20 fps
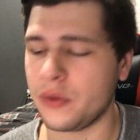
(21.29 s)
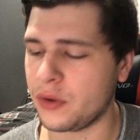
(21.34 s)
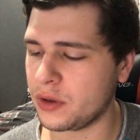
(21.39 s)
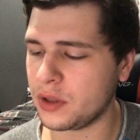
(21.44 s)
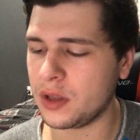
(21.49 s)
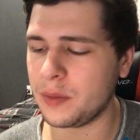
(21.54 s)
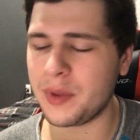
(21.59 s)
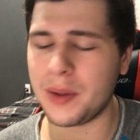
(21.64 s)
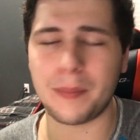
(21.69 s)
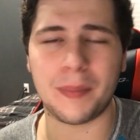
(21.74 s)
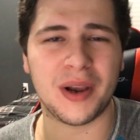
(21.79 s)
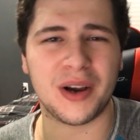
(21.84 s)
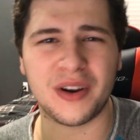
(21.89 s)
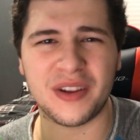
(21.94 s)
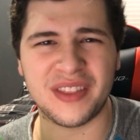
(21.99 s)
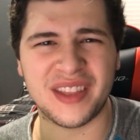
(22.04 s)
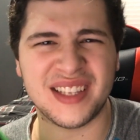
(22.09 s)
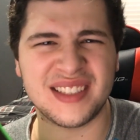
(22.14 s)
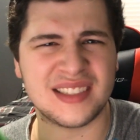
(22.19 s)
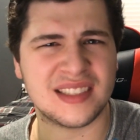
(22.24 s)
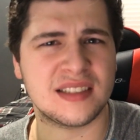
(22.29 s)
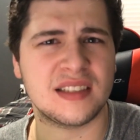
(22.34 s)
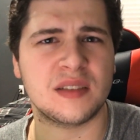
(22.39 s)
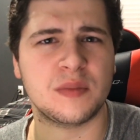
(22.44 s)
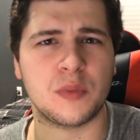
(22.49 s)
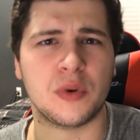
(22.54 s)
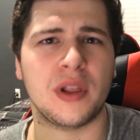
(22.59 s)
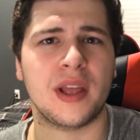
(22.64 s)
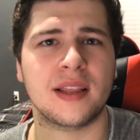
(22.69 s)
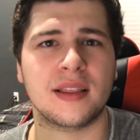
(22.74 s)
They're a little bit bigger than this. This
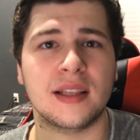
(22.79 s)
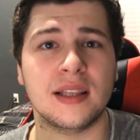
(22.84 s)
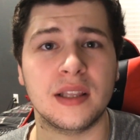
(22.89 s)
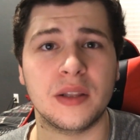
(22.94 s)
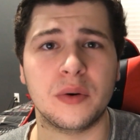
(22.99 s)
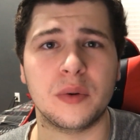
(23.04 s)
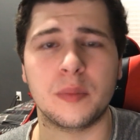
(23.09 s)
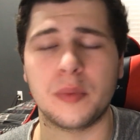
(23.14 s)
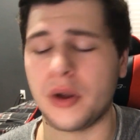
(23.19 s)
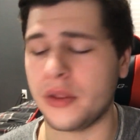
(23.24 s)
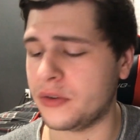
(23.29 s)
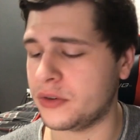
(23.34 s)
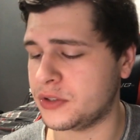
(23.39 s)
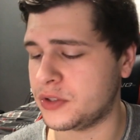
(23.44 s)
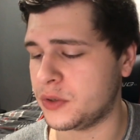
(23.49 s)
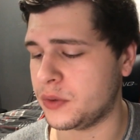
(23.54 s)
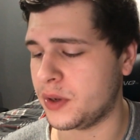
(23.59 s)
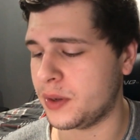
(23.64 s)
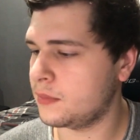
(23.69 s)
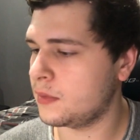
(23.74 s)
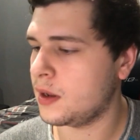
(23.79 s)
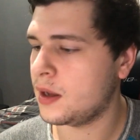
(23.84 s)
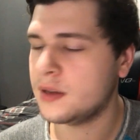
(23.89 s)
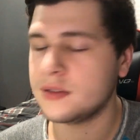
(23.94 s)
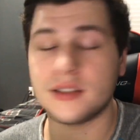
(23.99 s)
is more like the little brother to it.